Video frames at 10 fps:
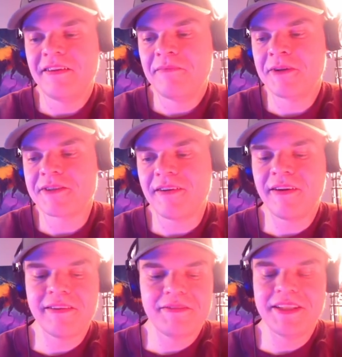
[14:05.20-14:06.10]
because
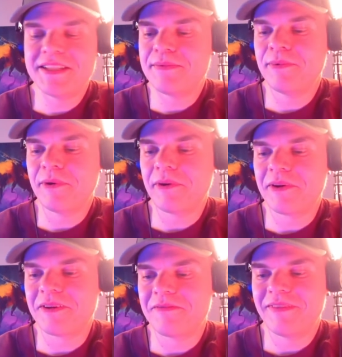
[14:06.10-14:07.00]
art is
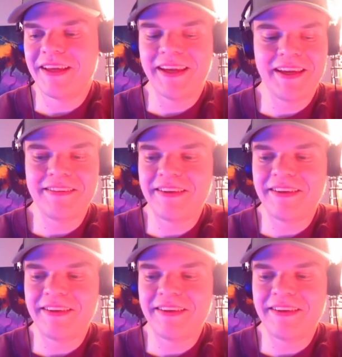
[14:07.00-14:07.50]
work and